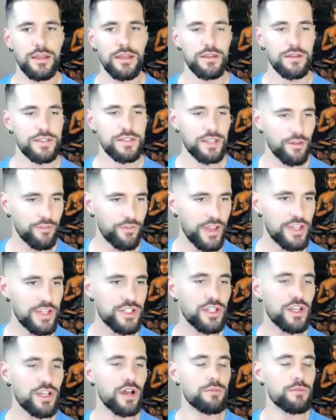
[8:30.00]

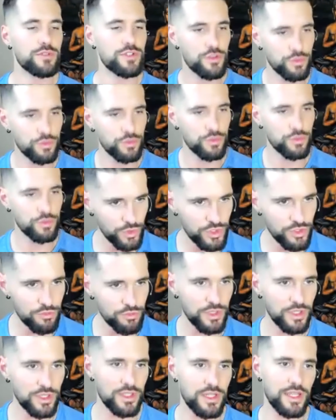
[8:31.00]
Salvation comes through
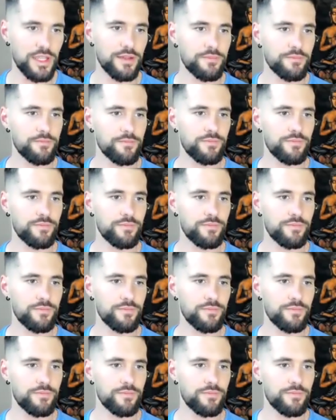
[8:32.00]
humility.